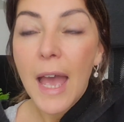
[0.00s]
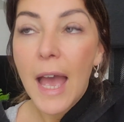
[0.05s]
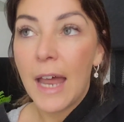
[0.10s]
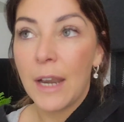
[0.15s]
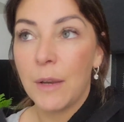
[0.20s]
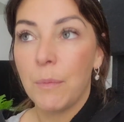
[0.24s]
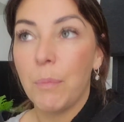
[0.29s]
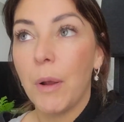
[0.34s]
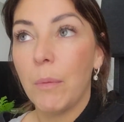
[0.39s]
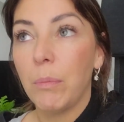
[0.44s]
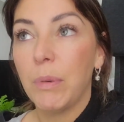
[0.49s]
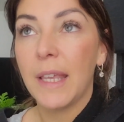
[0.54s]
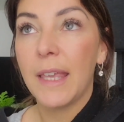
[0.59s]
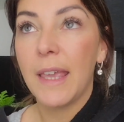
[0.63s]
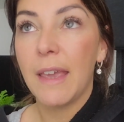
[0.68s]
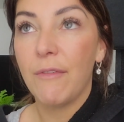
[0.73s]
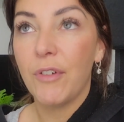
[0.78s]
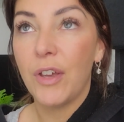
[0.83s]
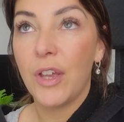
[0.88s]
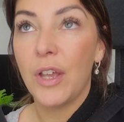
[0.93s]
I'd have probably
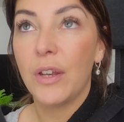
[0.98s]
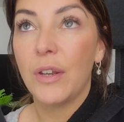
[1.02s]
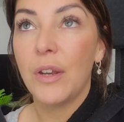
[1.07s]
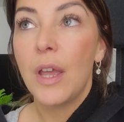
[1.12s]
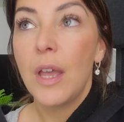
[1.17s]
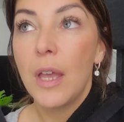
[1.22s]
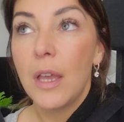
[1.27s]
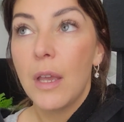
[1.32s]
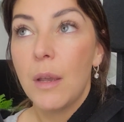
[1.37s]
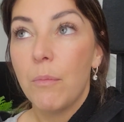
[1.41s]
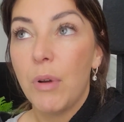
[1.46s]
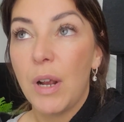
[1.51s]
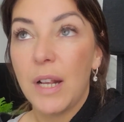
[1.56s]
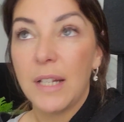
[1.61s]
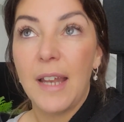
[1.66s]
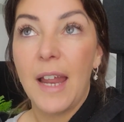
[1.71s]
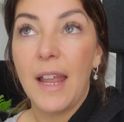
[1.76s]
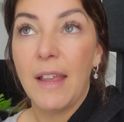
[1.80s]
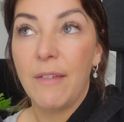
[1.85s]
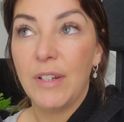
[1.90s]
given
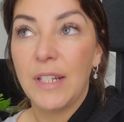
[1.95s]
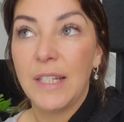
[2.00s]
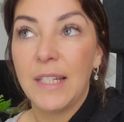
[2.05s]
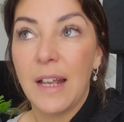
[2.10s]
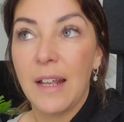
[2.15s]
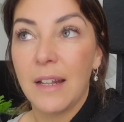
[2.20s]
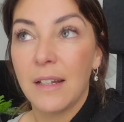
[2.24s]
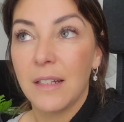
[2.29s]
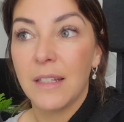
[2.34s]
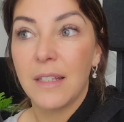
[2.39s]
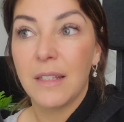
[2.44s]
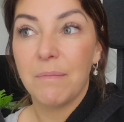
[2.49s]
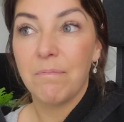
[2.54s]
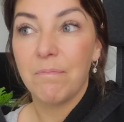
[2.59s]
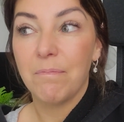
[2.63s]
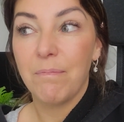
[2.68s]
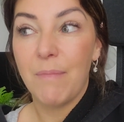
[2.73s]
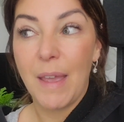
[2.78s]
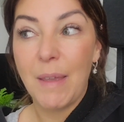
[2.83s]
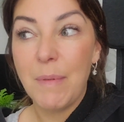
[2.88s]
Presthaven Sands
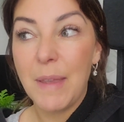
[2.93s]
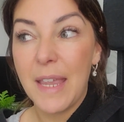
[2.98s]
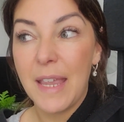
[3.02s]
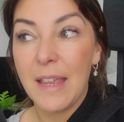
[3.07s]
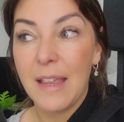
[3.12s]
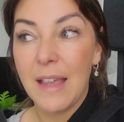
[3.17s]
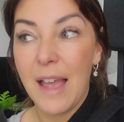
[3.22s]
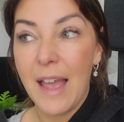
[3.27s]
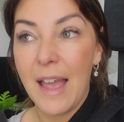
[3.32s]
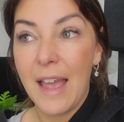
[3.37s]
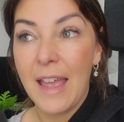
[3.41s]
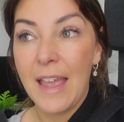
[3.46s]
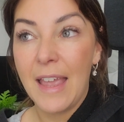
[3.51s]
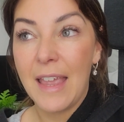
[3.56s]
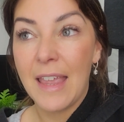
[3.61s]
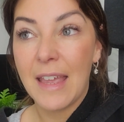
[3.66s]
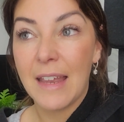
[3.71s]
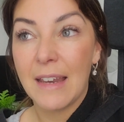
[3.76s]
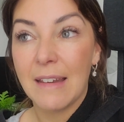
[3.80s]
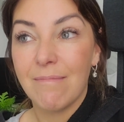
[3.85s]
maybe
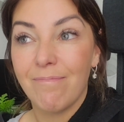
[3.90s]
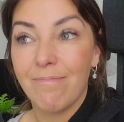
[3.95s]
a